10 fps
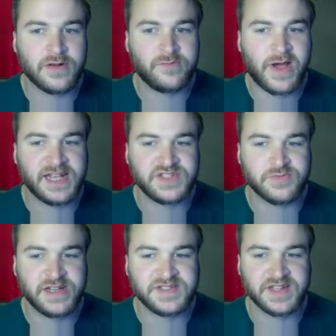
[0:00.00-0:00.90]

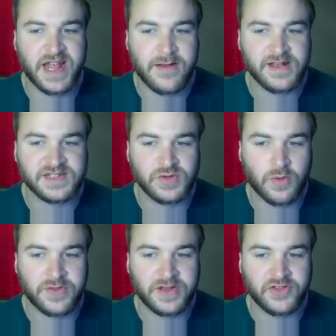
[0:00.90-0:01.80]
advisories in areas
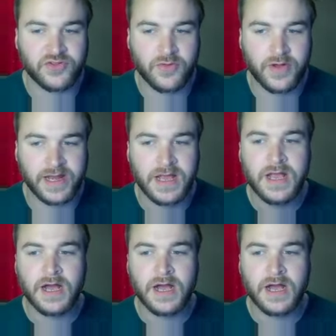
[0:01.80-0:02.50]
north of Detroit,